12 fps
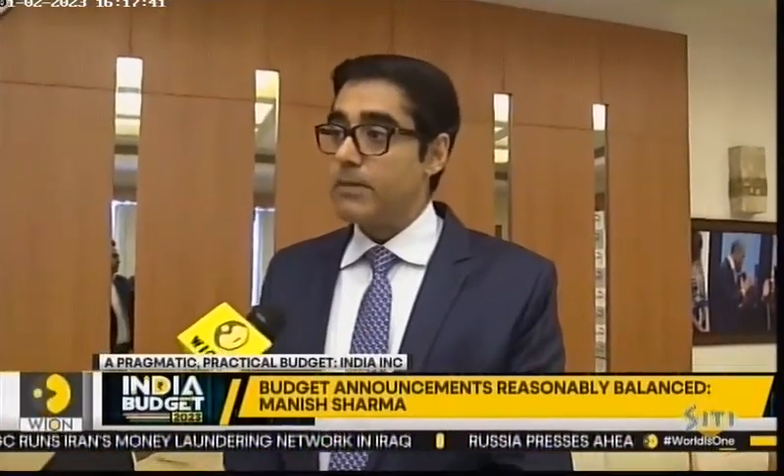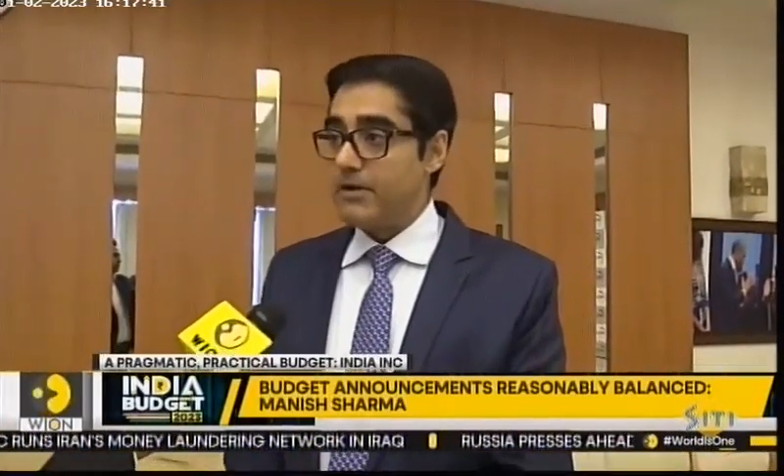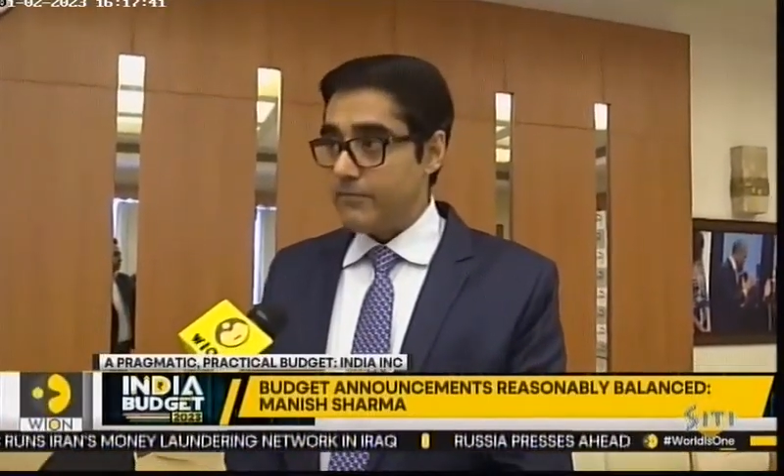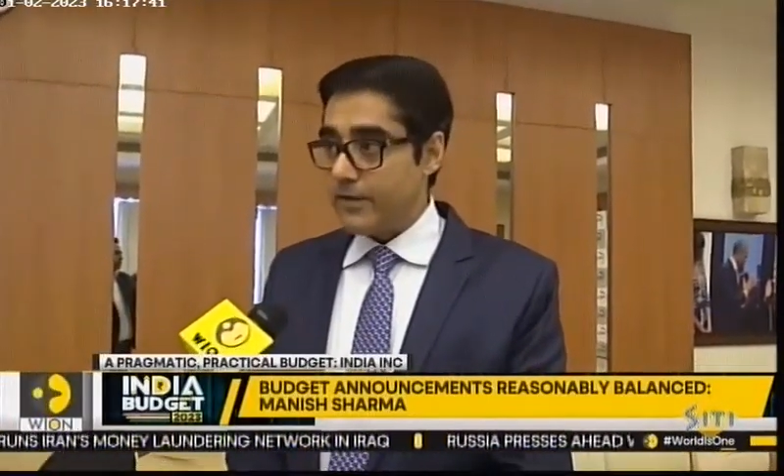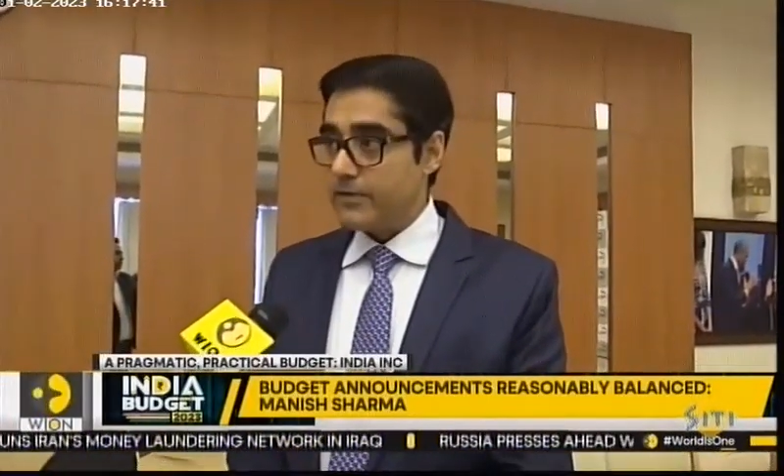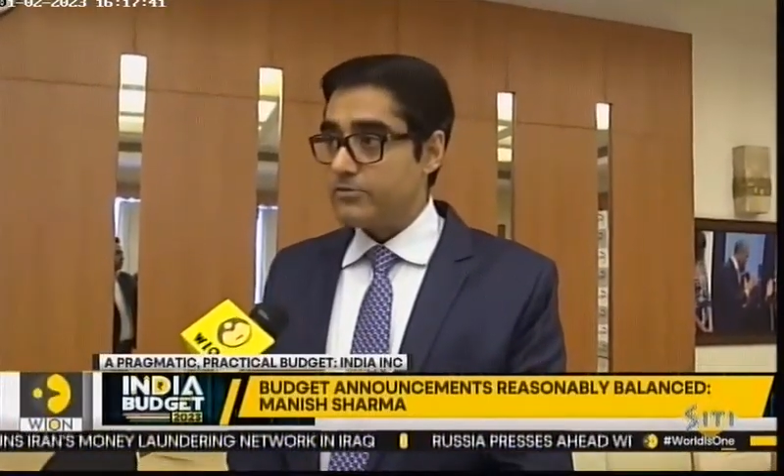
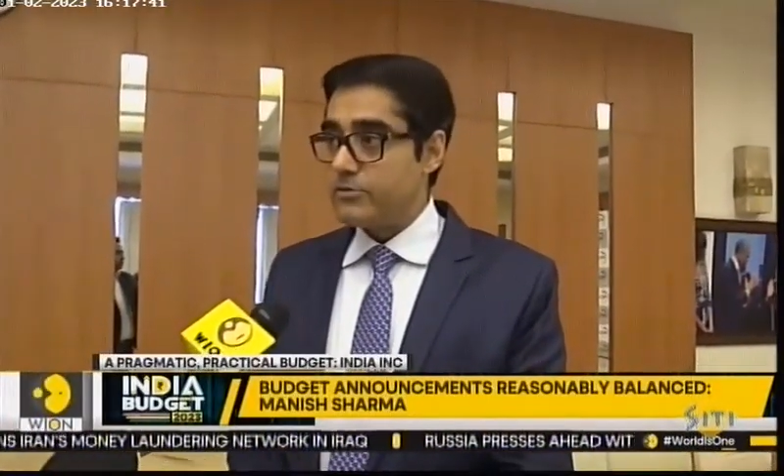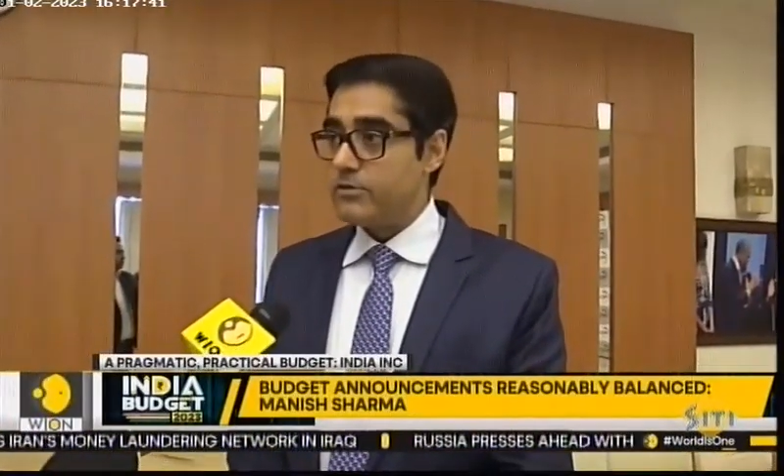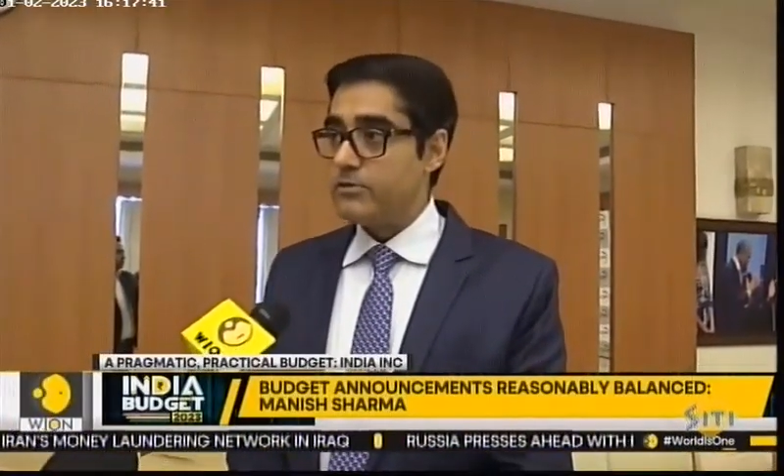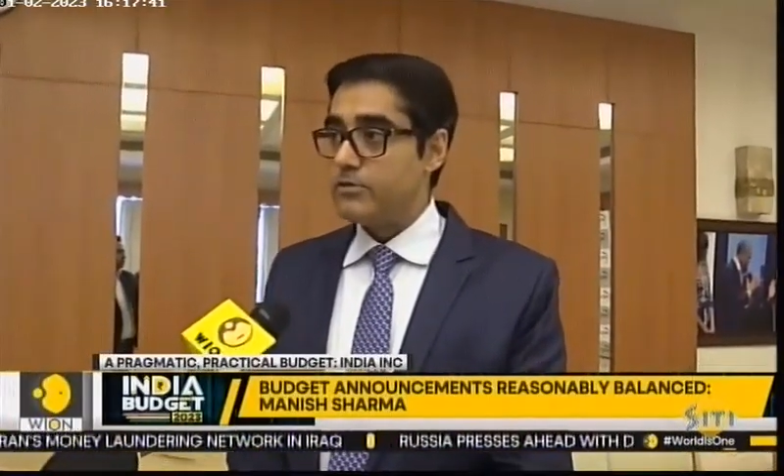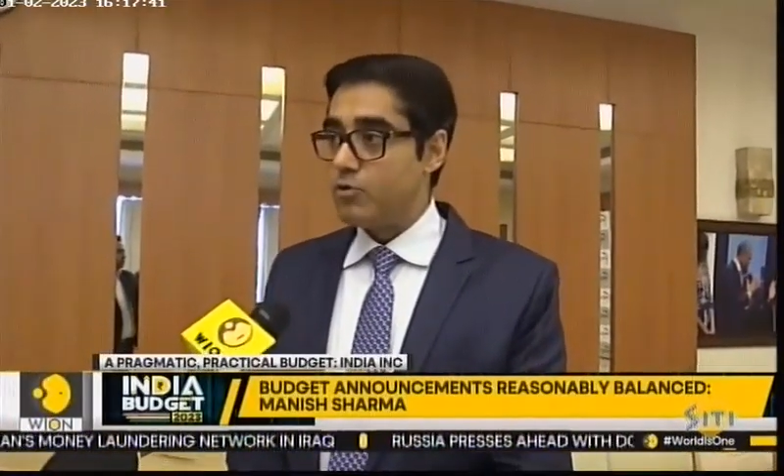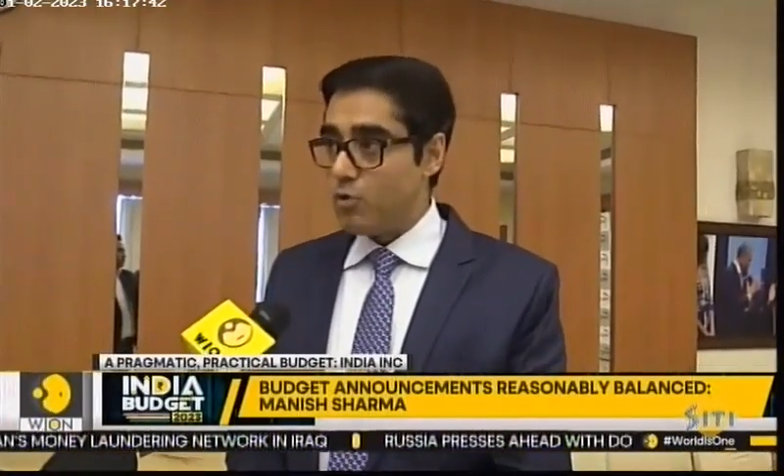
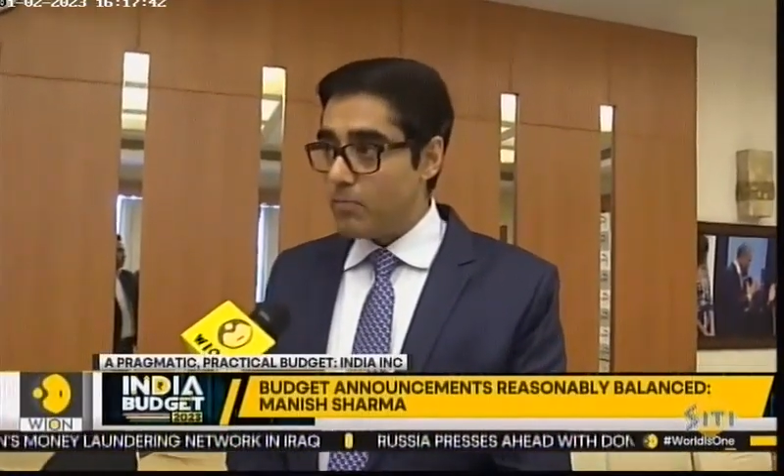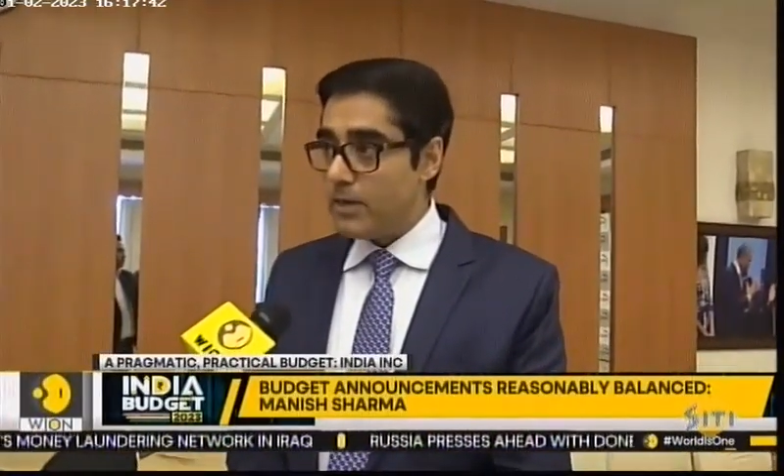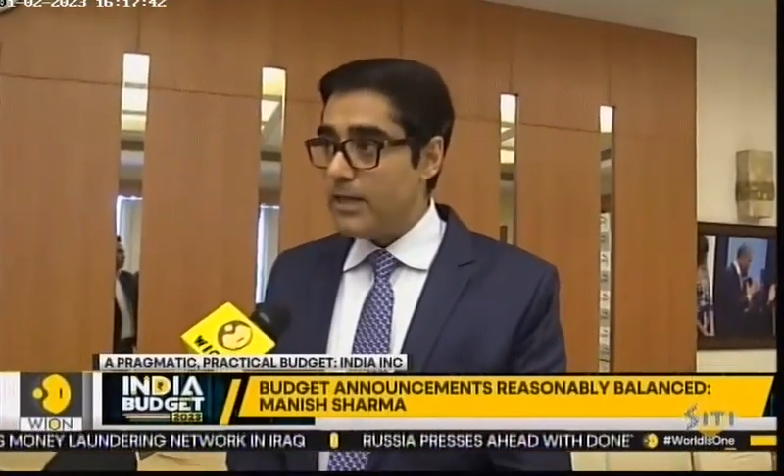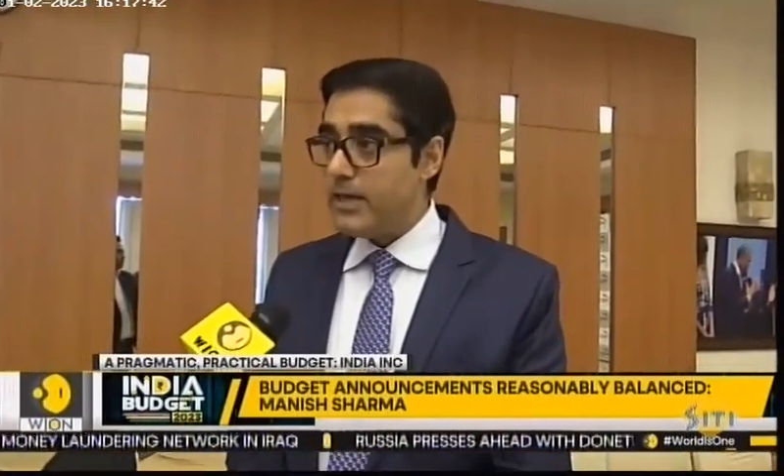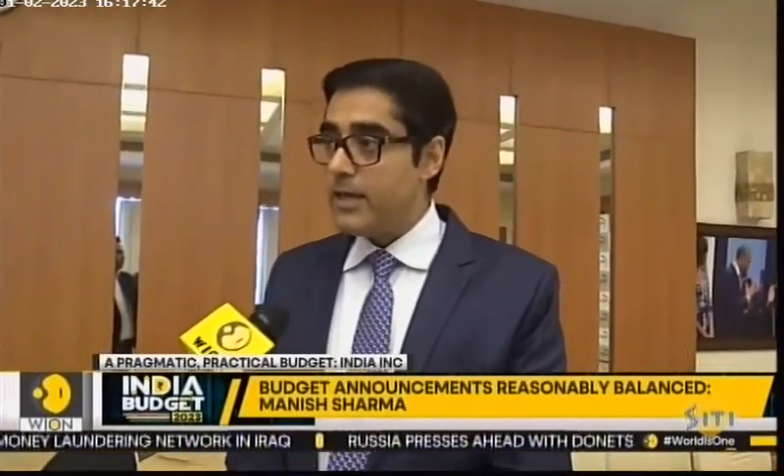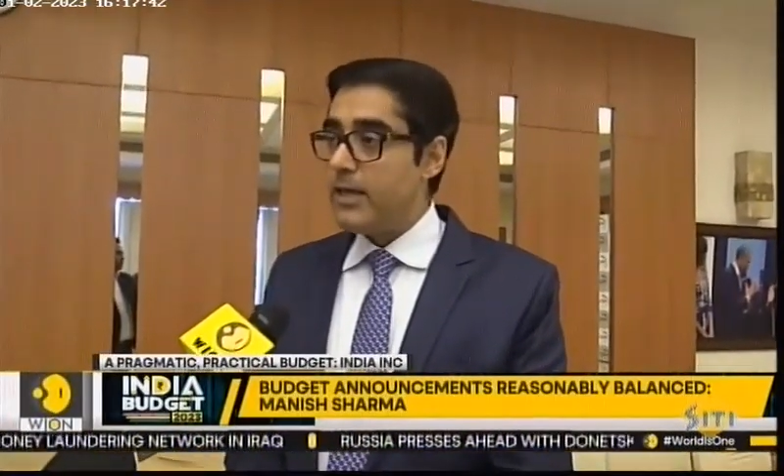manufacturers
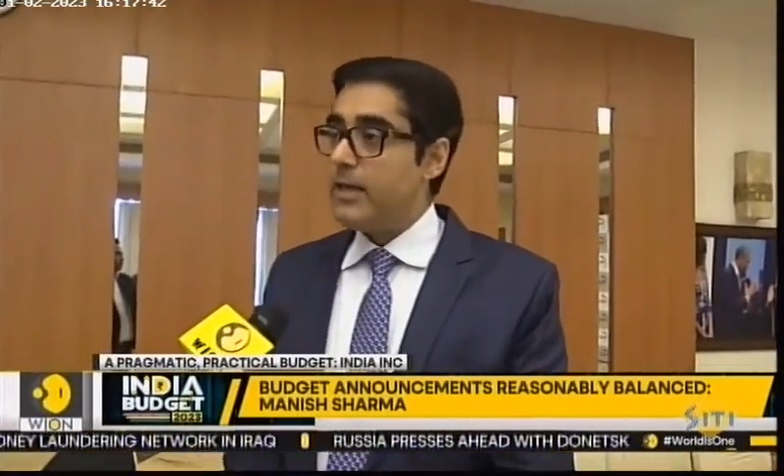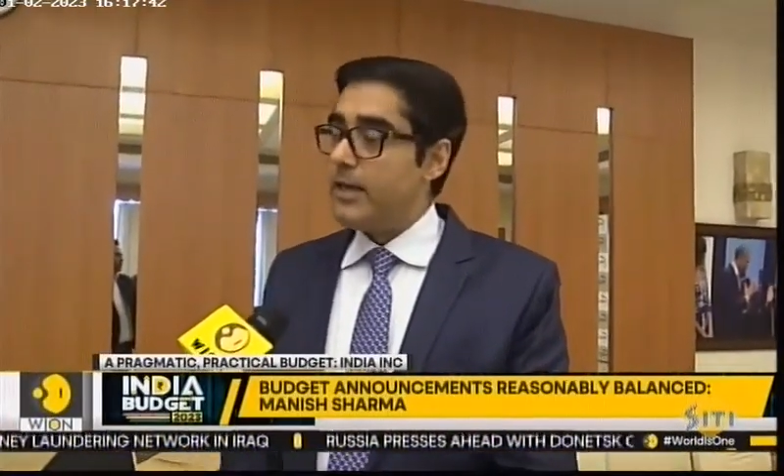globally,